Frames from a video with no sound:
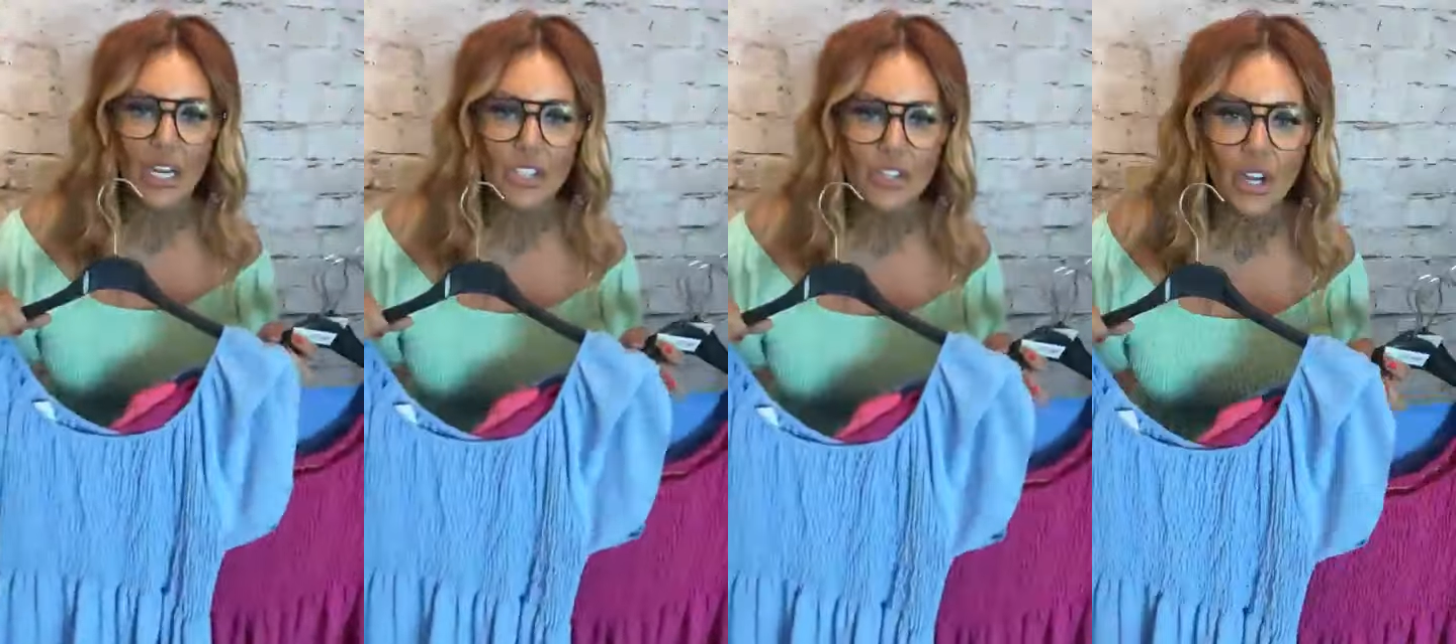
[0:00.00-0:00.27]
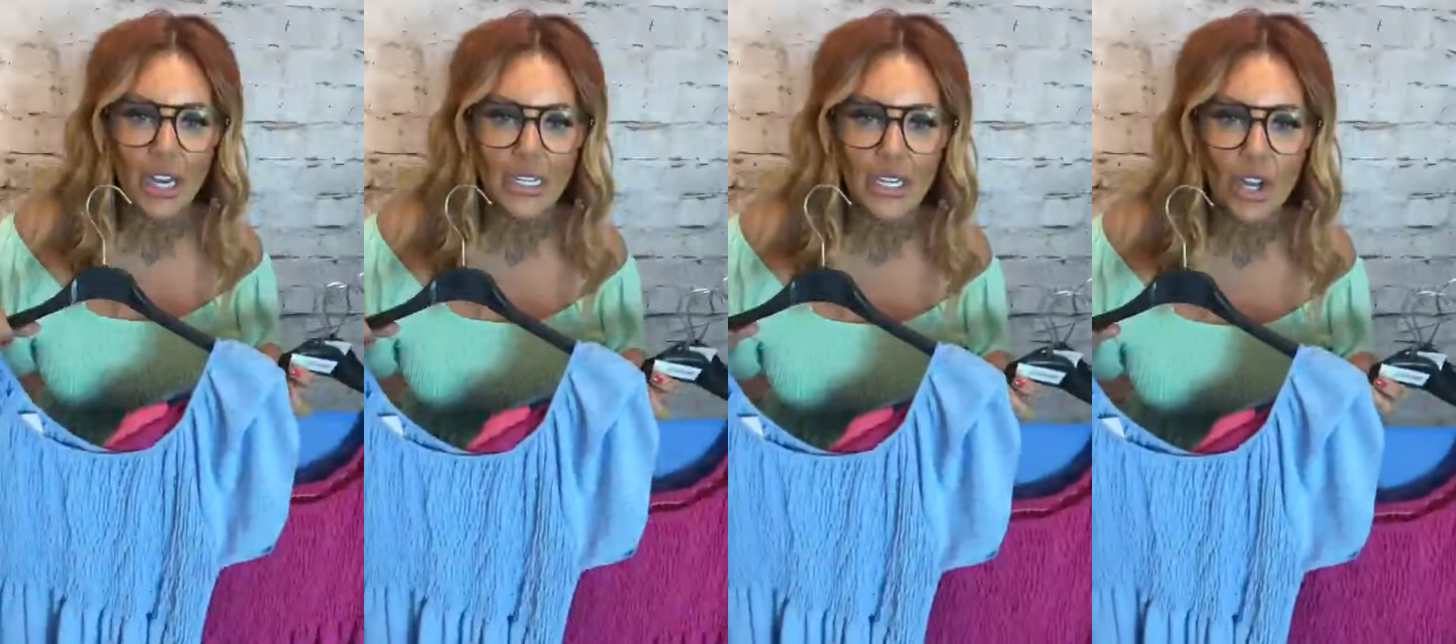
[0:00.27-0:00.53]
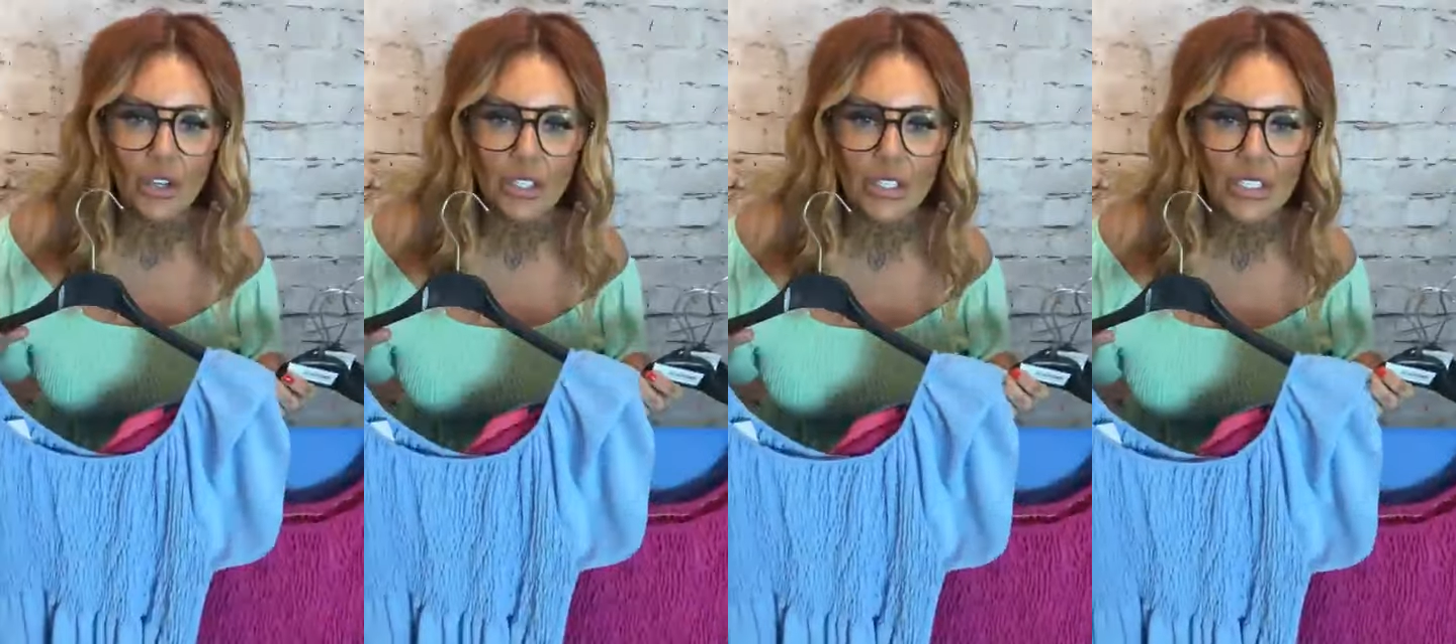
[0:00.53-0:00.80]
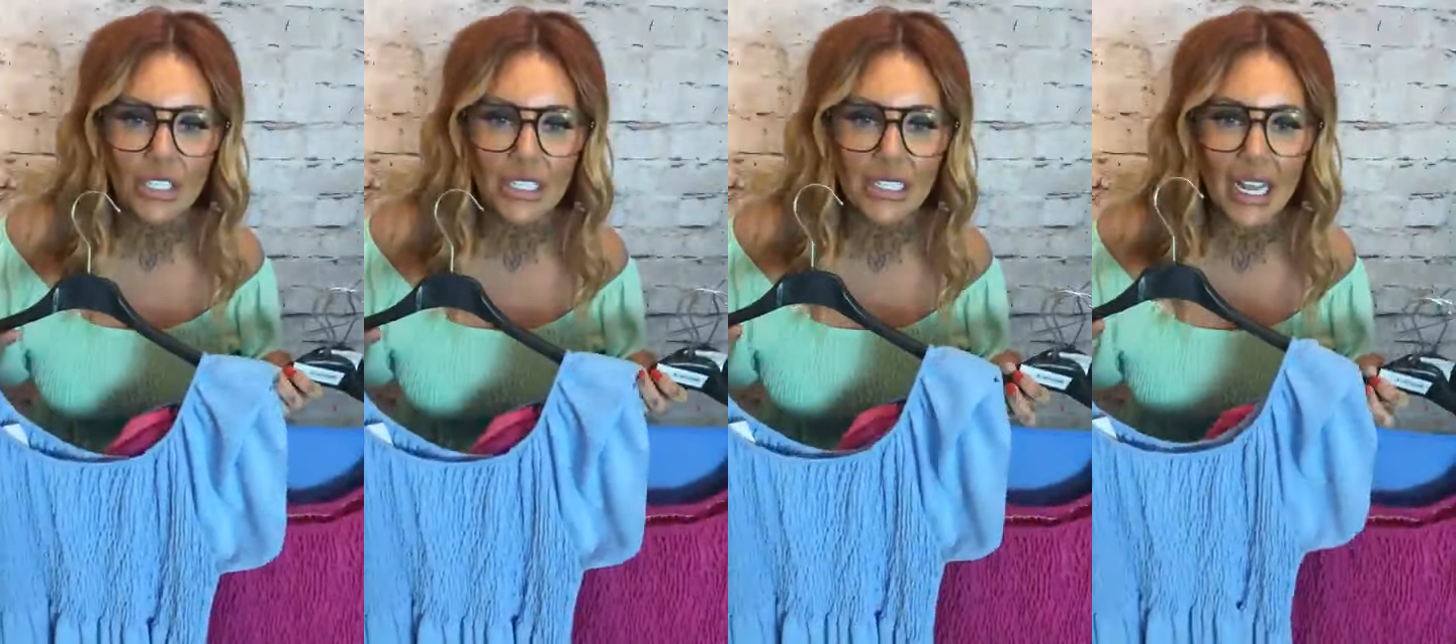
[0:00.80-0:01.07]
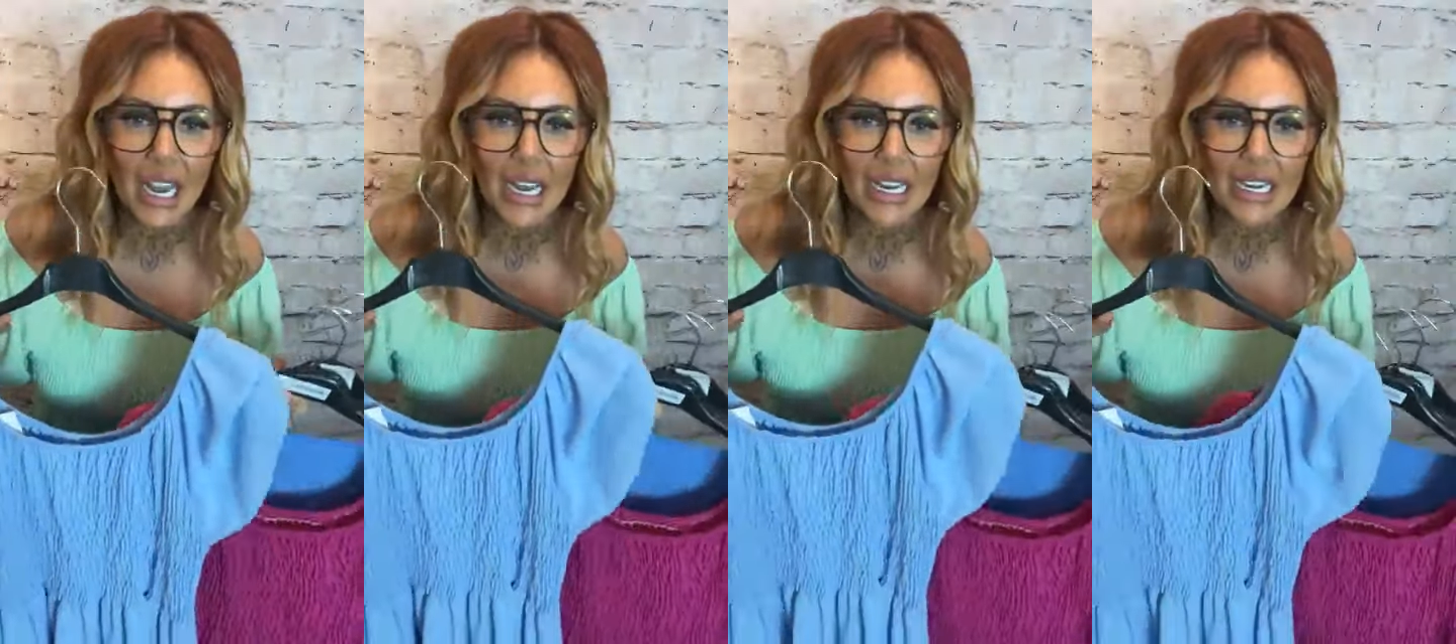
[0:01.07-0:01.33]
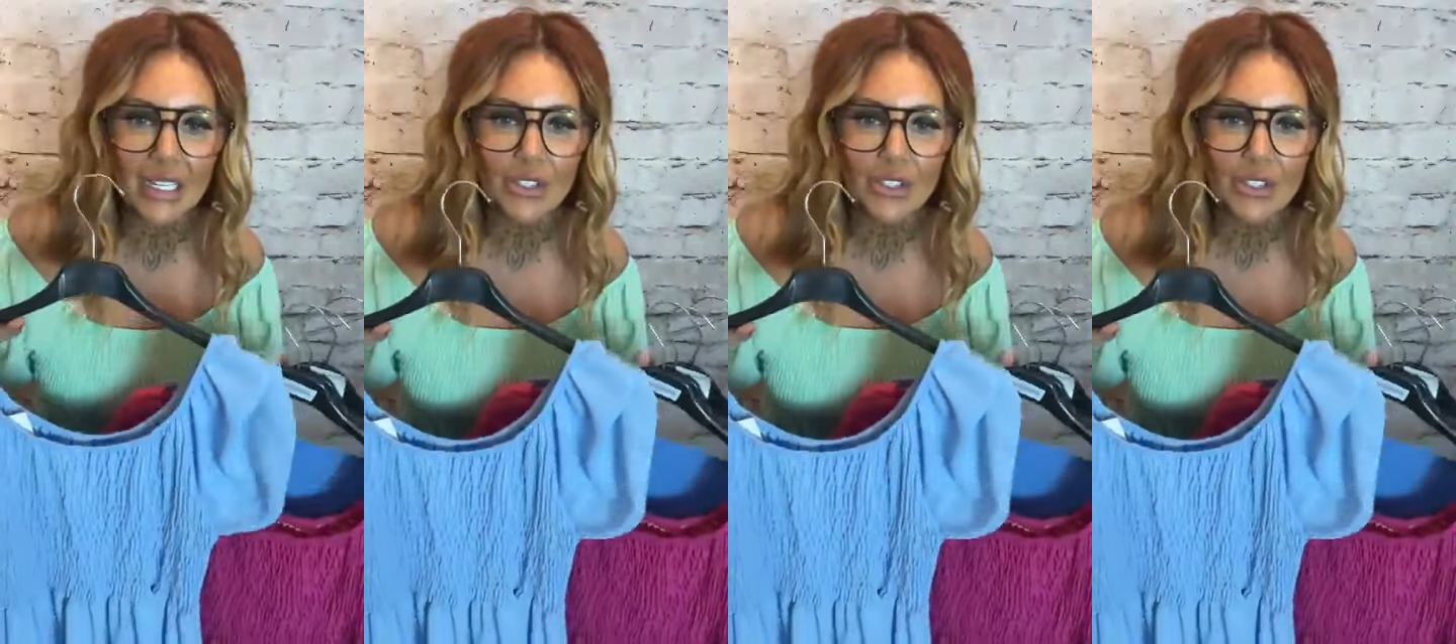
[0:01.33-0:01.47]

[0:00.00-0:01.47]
I tried it on today.